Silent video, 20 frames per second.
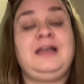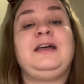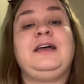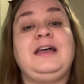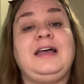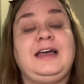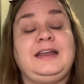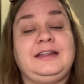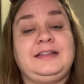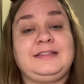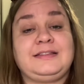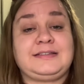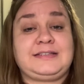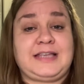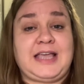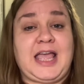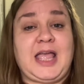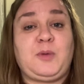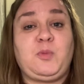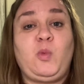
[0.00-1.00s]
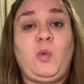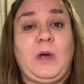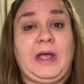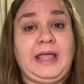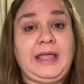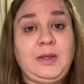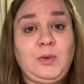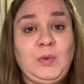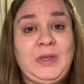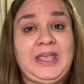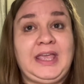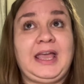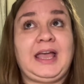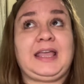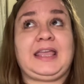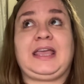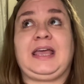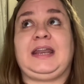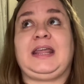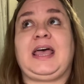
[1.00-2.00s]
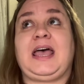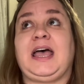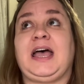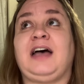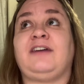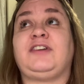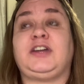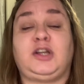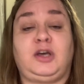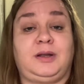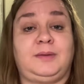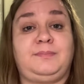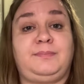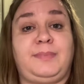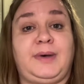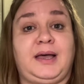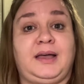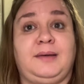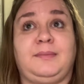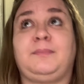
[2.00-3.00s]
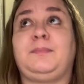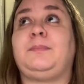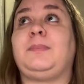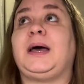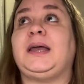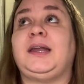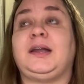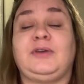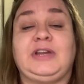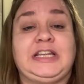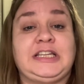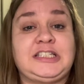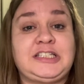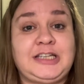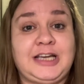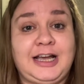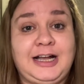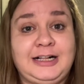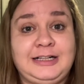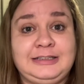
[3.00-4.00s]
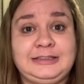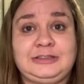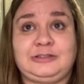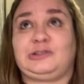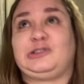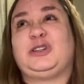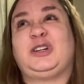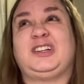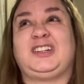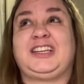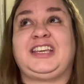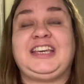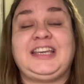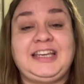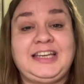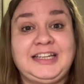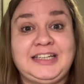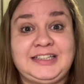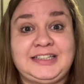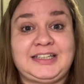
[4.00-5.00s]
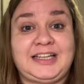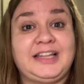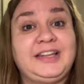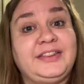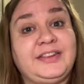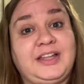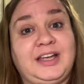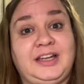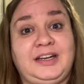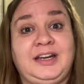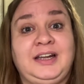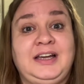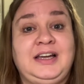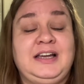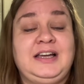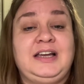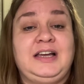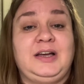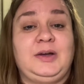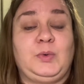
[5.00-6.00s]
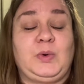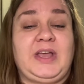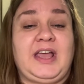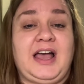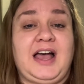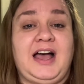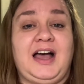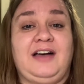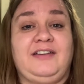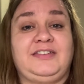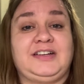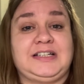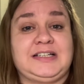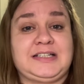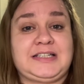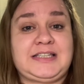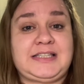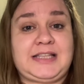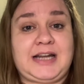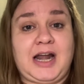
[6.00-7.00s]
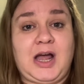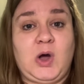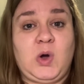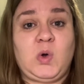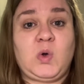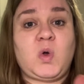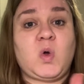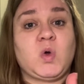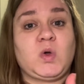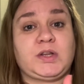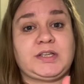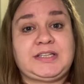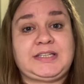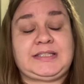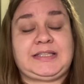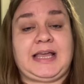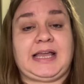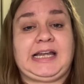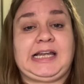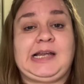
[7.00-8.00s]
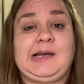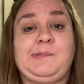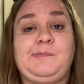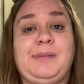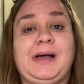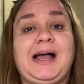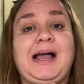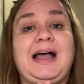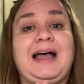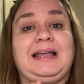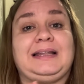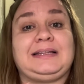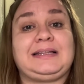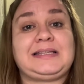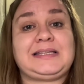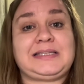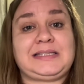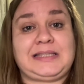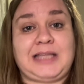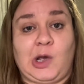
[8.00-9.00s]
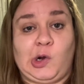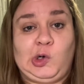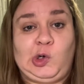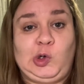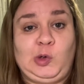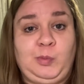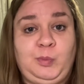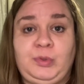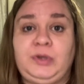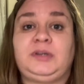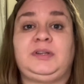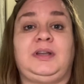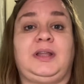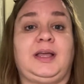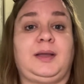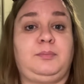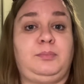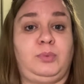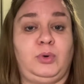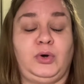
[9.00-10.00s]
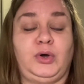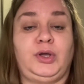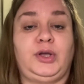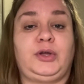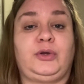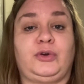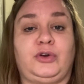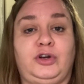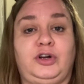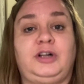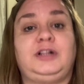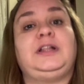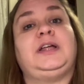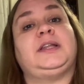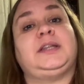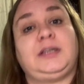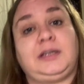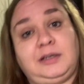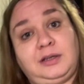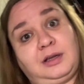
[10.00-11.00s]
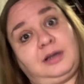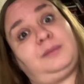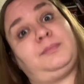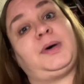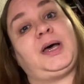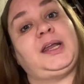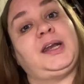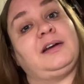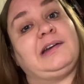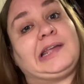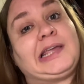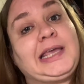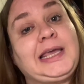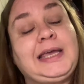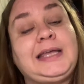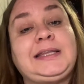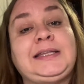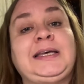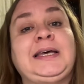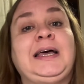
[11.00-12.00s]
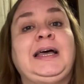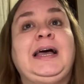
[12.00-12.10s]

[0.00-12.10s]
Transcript: And in the same way, we can have a non-binary child or a kid, and then we have a strákur, stelpa, and stálp, like boy, girl, and a non-binary kid.